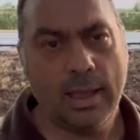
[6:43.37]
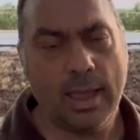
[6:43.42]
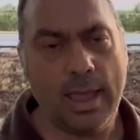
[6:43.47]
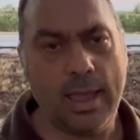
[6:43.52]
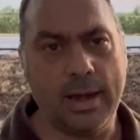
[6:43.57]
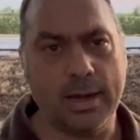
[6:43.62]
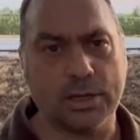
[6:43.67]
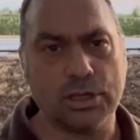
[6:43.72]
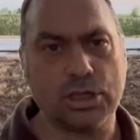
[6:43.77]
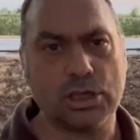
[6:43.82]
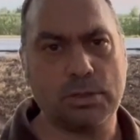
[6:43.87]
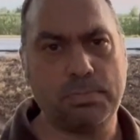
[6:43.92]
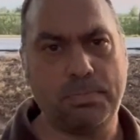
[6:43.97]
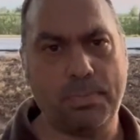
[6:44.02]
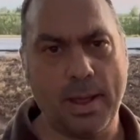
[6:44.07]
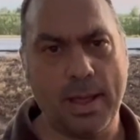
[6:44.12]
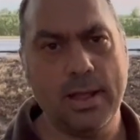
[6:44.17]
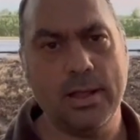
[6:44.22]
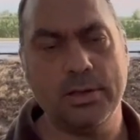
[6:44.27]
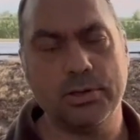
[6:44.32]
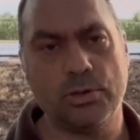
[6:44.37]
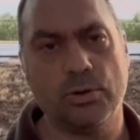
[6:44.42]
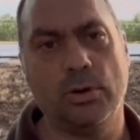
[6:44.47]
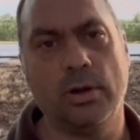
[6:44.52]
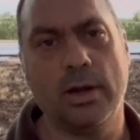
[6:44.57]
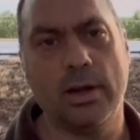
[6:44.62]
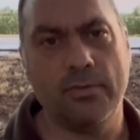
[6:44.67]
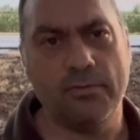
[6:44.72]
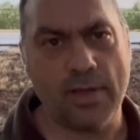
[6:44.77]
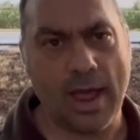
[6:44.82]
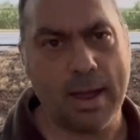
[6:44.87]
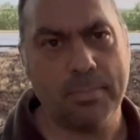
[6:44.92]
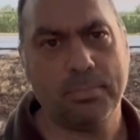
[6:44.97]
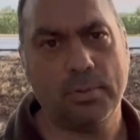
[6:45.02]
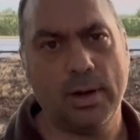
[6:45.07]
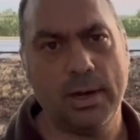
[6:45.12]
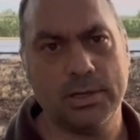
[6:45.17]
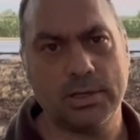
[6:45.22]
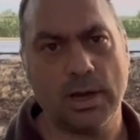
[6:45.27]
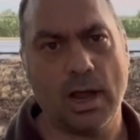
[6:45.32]
it expels or it
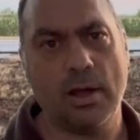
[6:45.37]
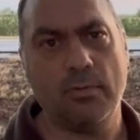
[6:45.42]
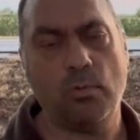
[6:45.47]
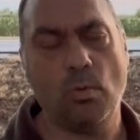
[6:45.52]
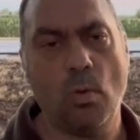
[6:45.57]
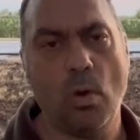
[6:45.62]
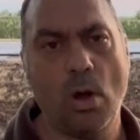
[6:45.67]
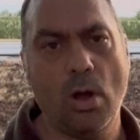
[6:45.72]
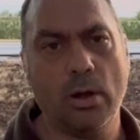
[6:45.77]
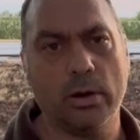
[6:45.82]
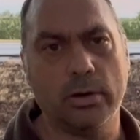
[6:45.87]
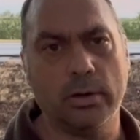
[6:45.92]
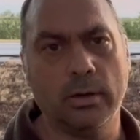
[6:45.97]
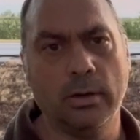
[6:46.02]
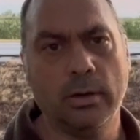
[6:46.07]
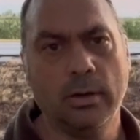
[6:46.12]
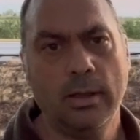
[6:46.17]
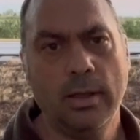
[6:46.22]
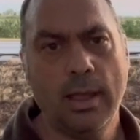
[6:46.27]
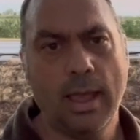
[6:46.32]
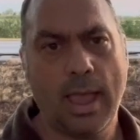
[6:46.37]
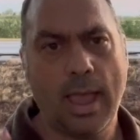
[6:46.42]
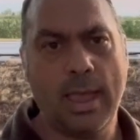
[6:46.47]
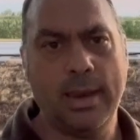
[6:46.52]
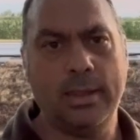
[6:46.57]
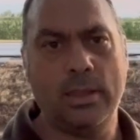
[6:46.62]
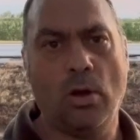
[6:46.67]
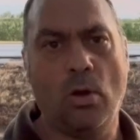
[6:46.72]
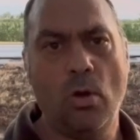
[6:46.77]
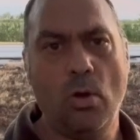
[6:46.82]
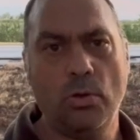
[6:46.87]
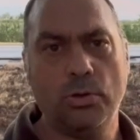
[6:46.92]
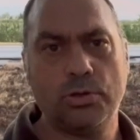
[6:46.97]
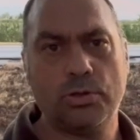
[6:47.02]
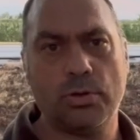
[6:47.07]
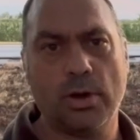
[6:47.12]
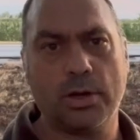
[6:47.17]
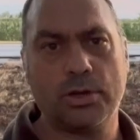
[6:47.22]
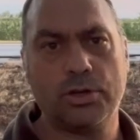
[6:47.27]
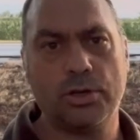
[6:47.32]
evaporates off water and the whole
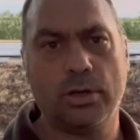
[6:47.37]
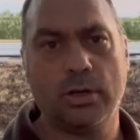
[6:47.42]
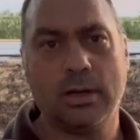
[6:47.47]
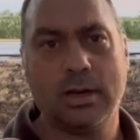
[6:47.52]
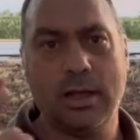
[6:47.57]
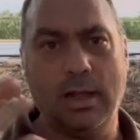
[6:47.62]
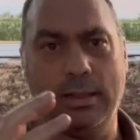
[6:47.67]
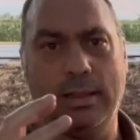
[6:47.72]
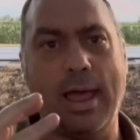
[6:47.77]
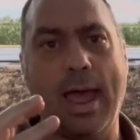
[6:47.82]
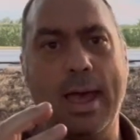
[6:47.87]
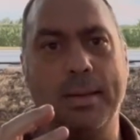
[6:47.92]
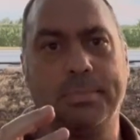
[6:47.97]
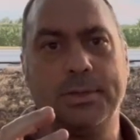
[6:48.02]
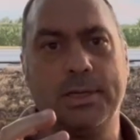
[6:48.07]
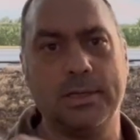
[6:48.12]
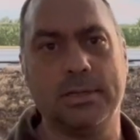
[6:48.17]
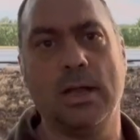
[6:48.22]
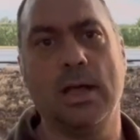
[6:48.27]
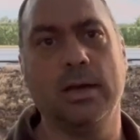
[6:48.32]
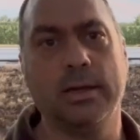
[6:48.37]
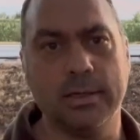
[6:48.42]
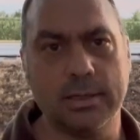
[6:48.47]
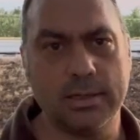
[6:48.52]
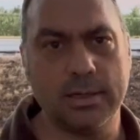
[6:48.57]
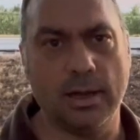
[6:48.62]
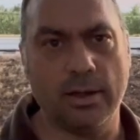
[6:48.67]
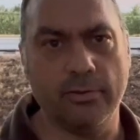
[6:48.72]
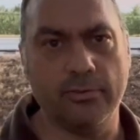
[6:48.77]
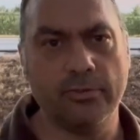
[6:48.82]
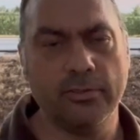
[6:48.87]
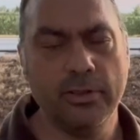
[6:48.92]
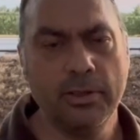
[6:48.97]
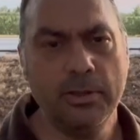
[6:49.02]
structure collapses on itself.